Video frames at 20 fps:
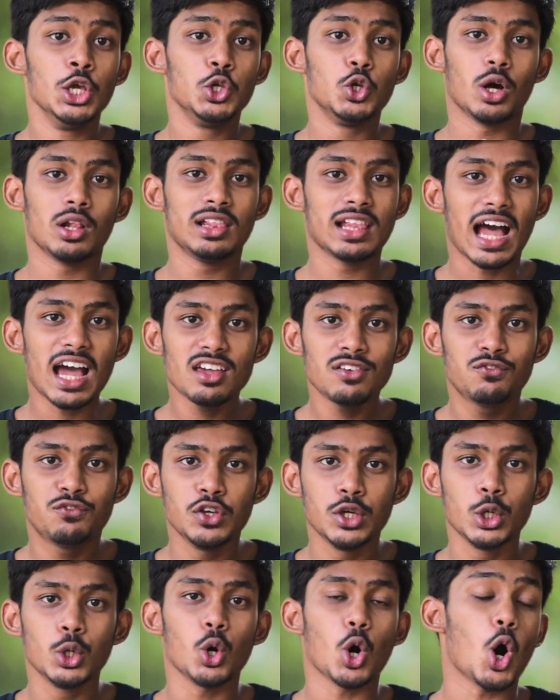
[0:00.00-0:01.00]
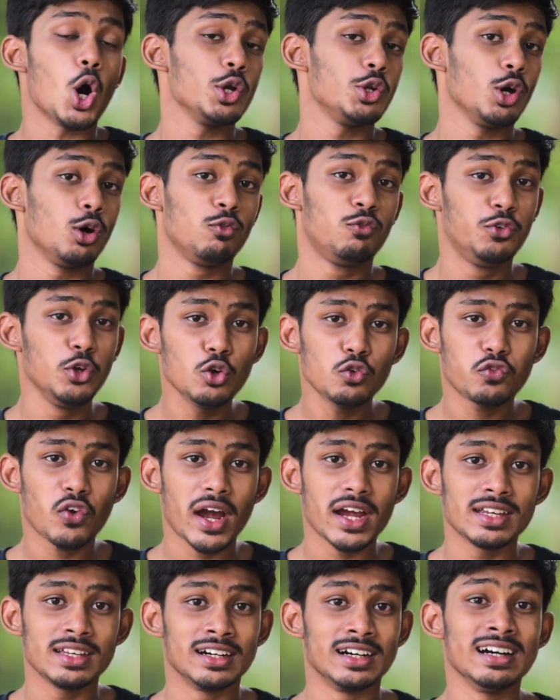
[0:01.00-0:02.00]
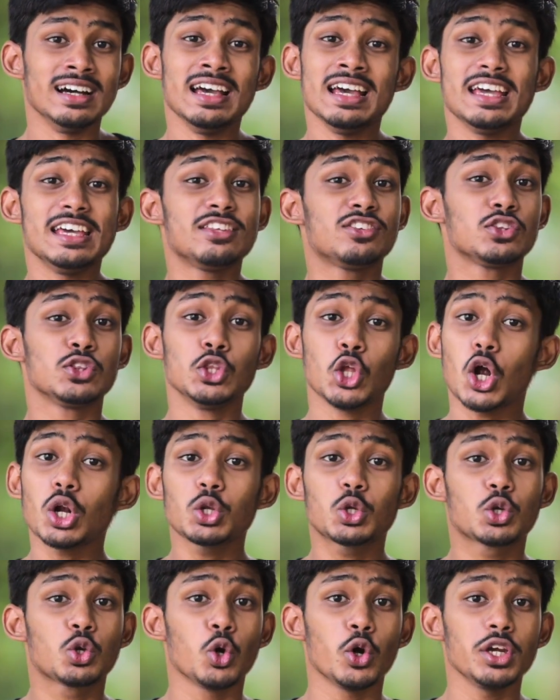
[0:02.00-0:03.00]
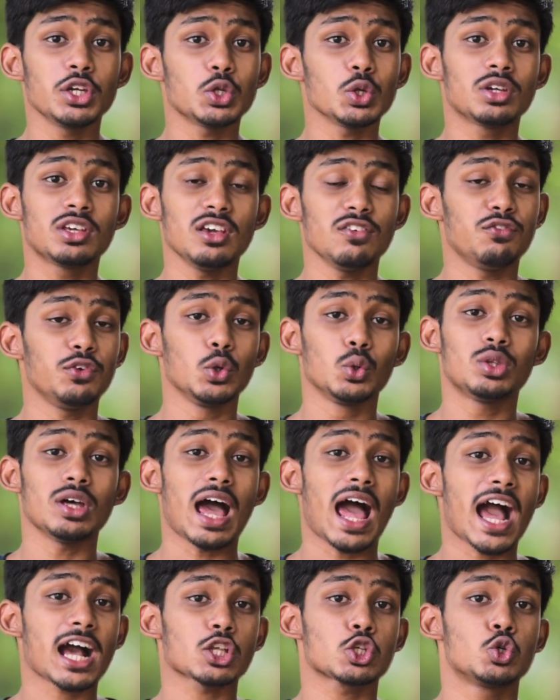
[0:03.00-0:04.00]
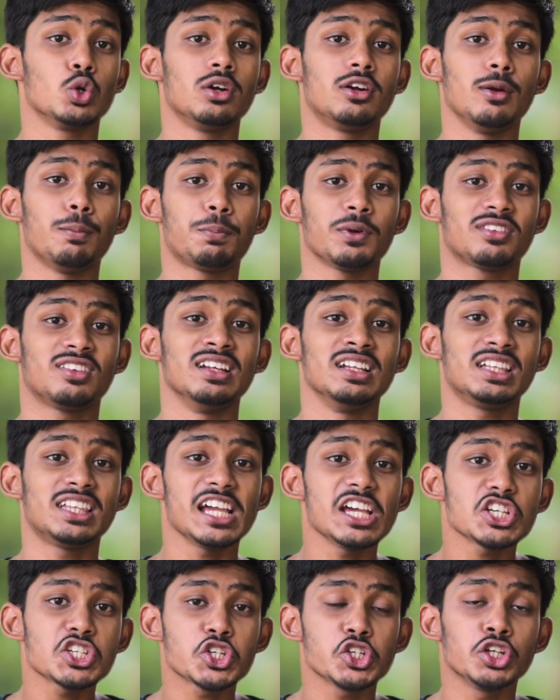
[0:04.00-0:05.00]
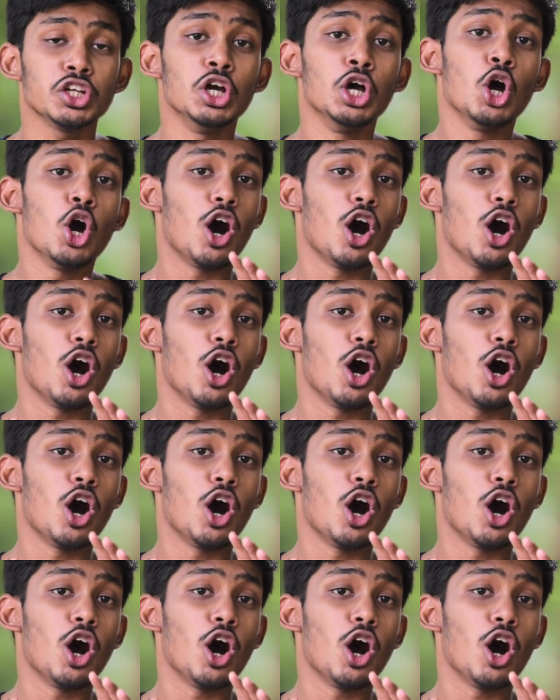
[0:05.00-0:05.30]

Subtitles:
your live view or your viewfinder is not going to give you the actual representation